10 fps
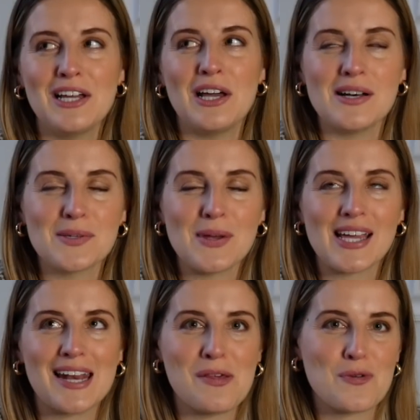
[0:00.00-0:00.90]
Ask me
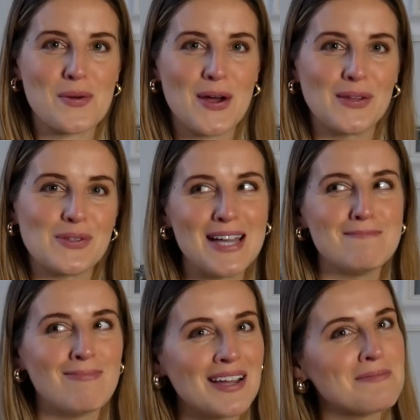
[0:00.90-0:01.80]
again in 3 months. It
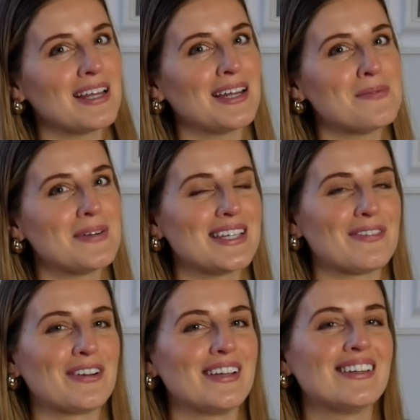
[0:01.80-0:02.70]
might be a little bit
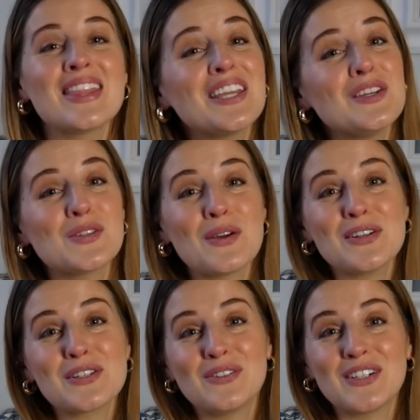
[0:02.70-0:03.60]
different. Thank you so
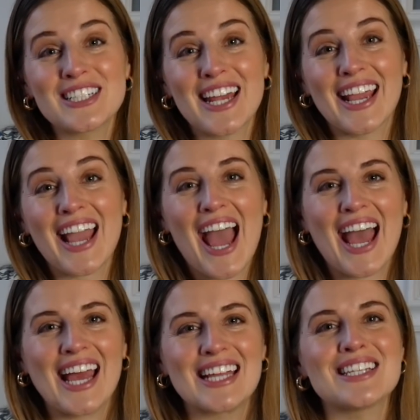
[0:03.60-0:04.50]
much for watching,
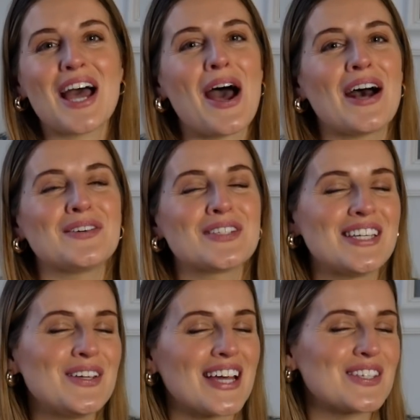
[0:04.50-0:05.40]
and I'll see
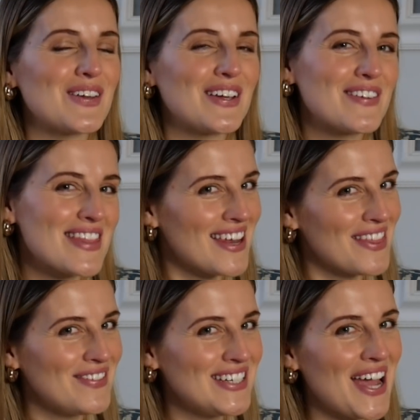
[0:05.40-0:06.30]
you next week with another
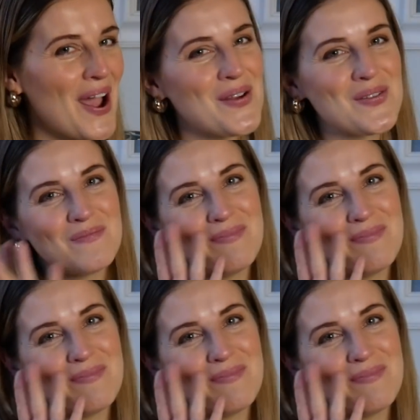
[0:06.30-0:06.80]
video.